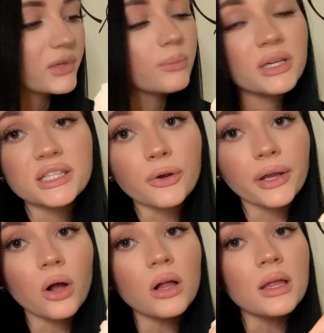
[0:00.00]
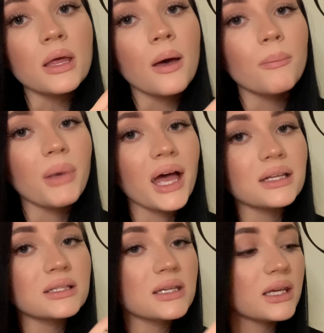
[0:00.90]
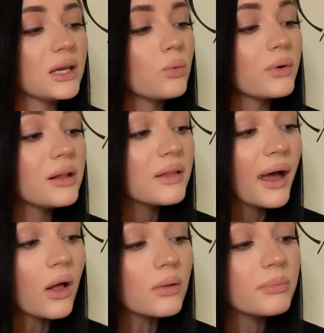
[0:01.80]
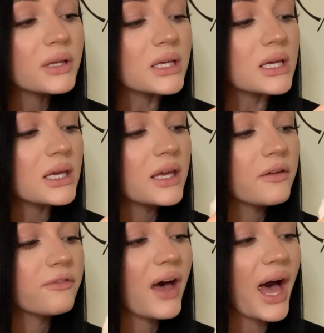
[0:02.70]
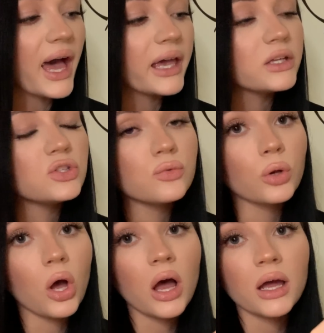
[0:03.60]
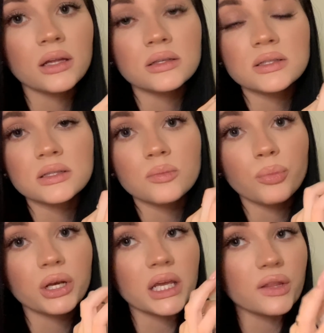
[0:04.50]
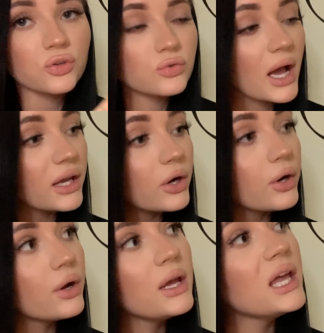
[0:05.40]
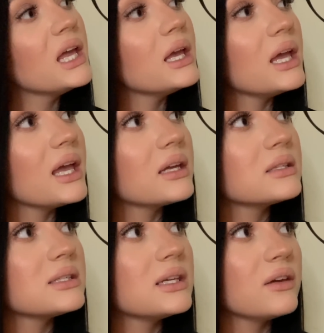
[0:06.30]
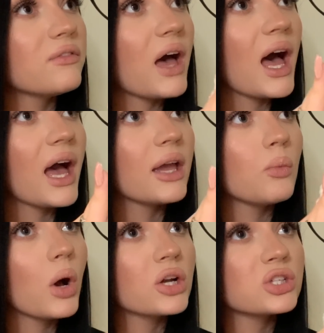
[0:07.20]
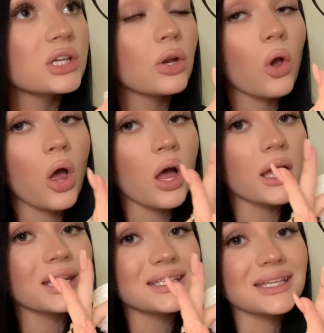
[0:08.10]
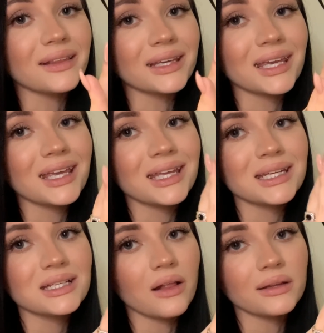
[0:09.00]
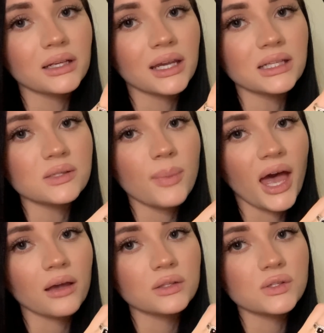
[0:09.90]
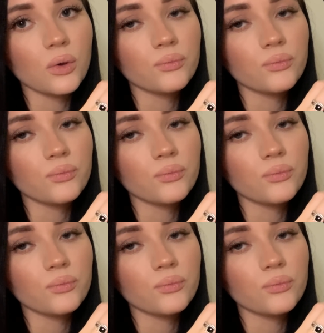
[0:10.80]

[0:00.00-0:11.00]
material, but it will help if I do not put it in the dryer and if I wash it on delicate until it gets back. So